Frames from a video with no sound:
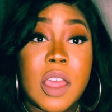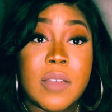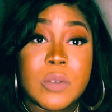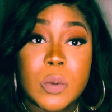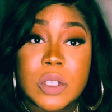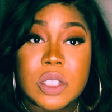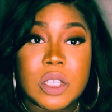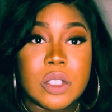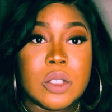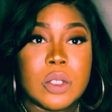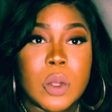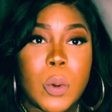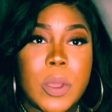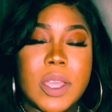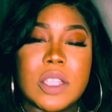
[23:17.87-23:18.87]
what she's
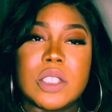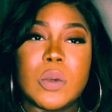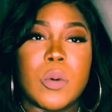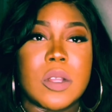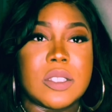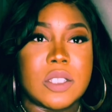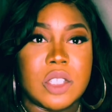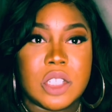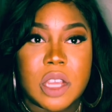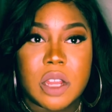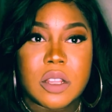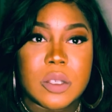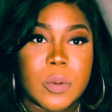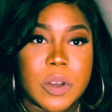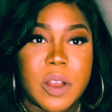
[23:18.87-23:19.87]
doing, and she wants to share
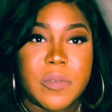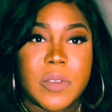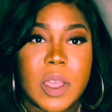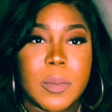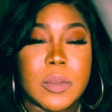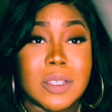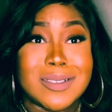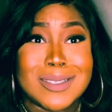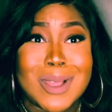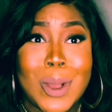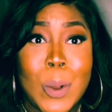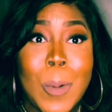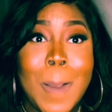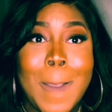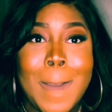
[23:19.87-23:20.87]
this with her family
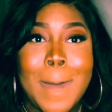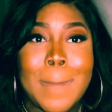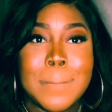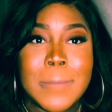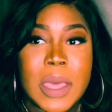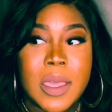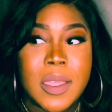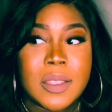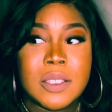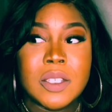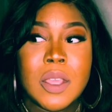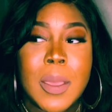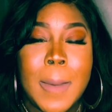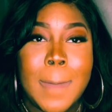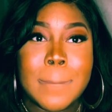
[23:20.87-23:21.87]
so much.
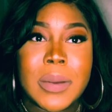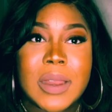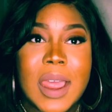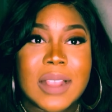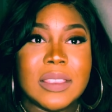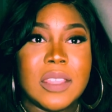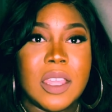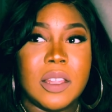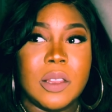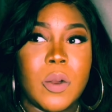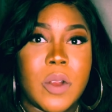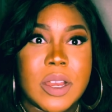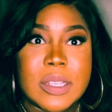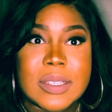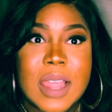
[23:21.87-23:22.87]
But I think
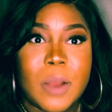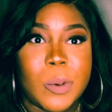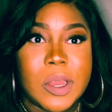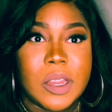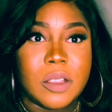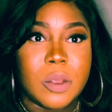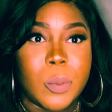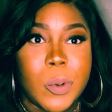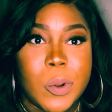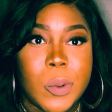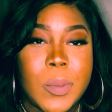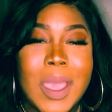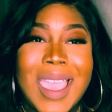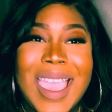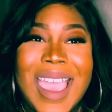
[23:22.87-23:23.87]
Lauren is not reading the room.
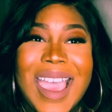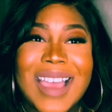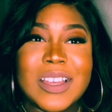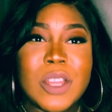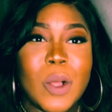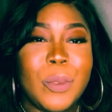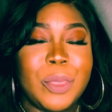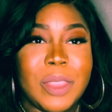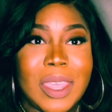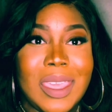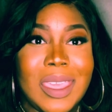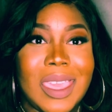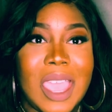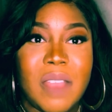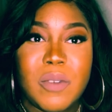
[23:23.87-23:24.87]
I don't
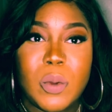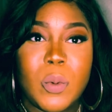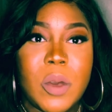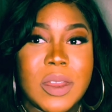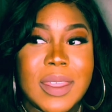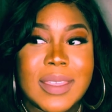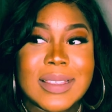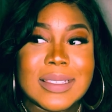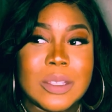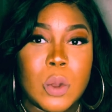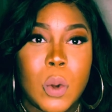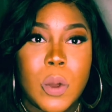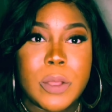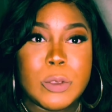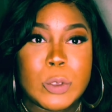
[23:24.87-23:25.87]
think everyone is
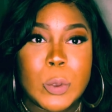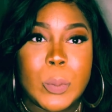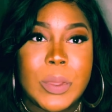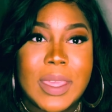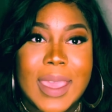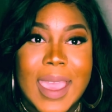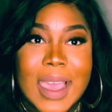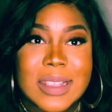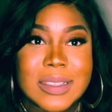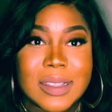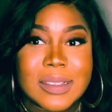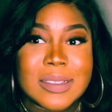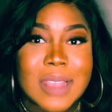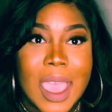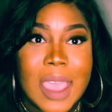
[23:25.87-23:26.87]
going to be as
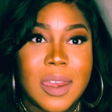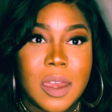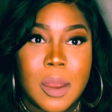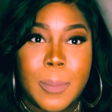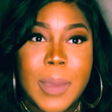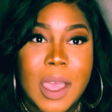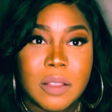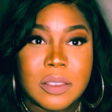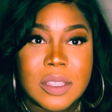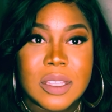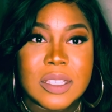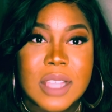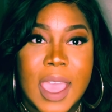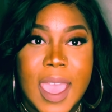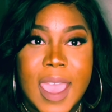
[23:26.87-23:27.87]
excited about
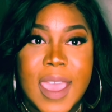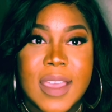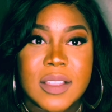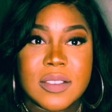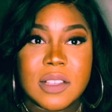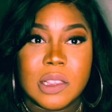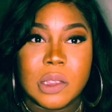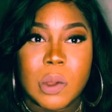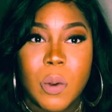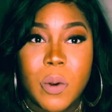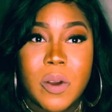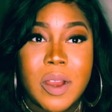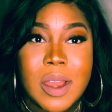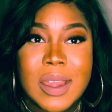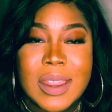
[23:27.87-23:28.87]
this as
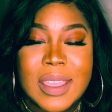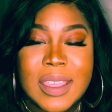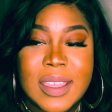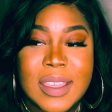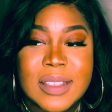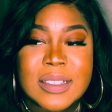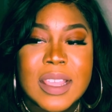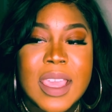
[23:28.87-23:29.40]
Lauren is.